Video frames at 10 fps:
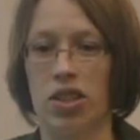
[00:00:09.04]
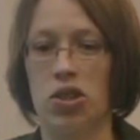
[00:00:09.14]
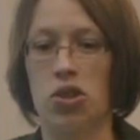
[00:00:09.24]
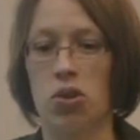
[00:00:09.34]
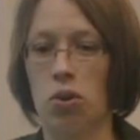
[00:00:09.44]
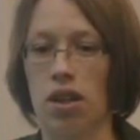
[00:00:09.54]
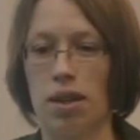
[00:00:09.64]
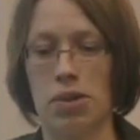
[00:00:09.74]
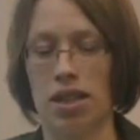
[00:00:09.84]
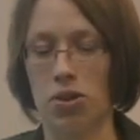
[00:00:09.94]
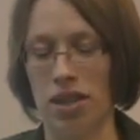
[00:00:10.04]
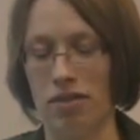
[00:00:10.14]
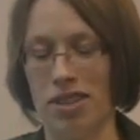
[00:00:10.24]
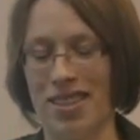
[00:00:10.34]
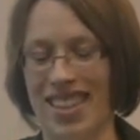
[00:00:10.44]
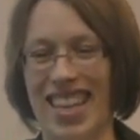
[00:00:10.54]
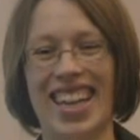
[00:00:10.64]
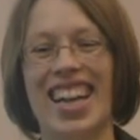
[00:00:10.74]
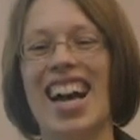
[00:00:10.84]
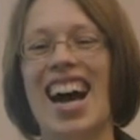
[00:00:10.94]
Sure, I'm Dr. Davis.
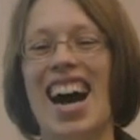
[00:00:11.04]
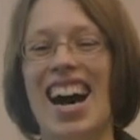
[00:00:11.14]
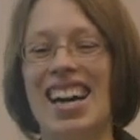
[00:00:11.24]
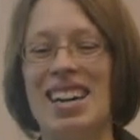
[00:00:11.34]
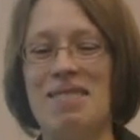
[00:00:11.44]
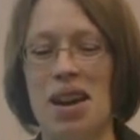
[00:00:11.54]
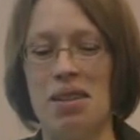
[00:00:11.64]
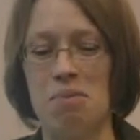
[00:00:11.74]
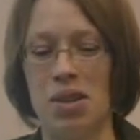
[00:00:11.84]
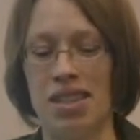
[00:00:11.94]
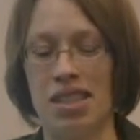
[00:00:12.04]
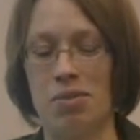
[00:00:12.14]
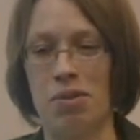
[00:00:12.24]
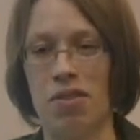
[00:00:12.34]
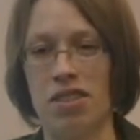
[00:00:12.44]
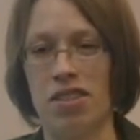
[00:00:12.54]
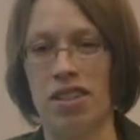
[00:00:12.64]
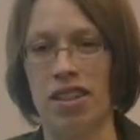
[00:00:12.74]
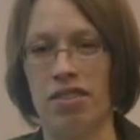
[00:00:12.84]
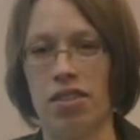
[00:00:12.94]
I'm assistant
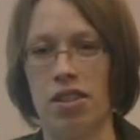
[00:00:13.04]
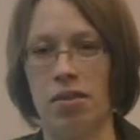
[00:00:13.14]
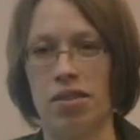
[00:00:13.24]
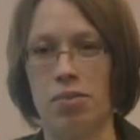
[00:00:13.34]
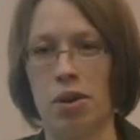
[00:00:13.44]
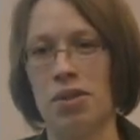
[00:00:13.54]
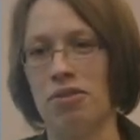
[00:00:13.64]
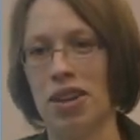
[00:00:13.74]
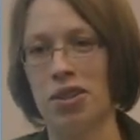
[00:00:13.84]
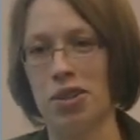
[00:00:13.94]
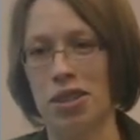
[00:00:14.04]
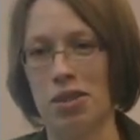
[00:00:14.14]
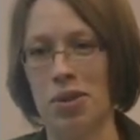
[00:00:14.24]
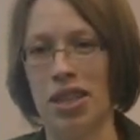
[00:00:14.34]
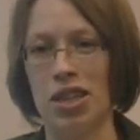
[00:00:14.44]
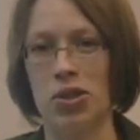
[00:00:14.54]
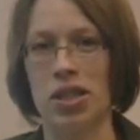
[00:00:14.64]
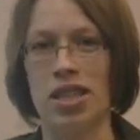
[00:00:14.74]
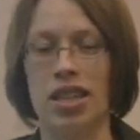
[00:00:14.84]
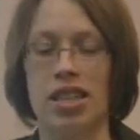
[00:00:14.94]
professor in the Department of Fine Arts and
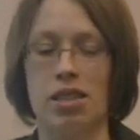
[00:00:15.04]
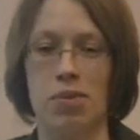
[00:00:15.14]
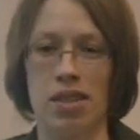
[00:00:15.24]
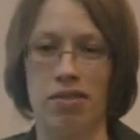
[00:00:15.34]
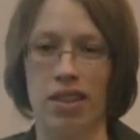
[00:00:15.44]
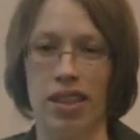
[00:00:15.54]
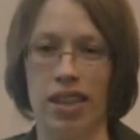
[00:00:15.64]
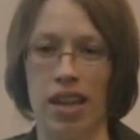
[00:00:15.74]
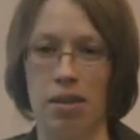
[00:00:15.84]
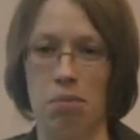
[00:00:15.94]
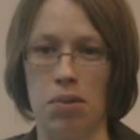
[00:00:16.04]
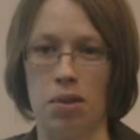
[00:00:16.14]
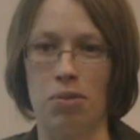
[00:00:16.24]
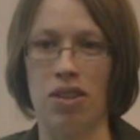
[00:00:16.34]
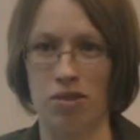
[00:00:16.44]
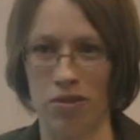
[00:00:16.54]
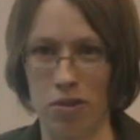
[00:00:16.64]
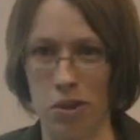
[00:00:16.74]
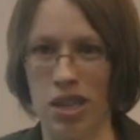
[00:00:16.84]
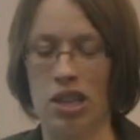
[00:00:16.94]
Communication Studies. Specifically, I'm a professor of
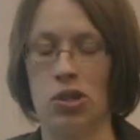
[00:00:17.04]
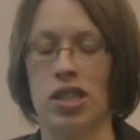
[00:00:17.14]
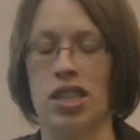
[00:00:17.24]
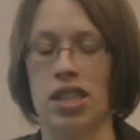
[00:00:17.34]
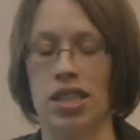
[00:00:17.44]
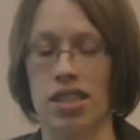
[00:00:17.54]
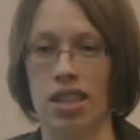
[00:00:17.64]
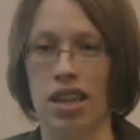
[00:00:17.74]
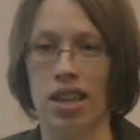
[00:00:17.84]
communication studies.